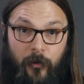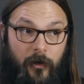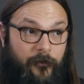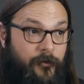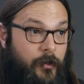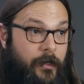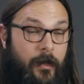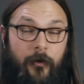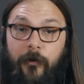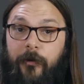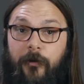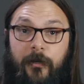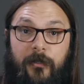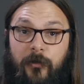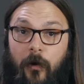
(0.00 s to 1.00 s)
or if you carry
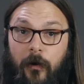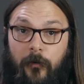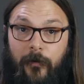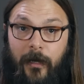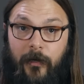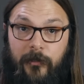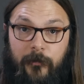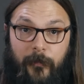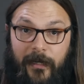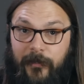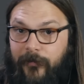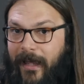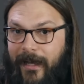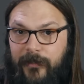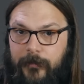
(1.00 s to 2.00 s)
your guitar around, you might
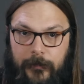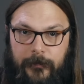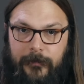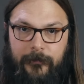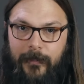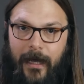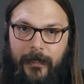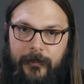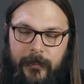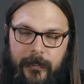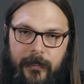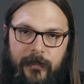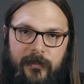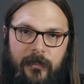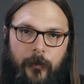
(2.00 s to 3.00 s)
have accidentally knocked it
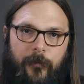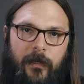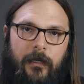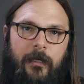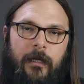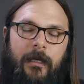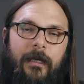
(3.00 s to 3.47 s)
into something,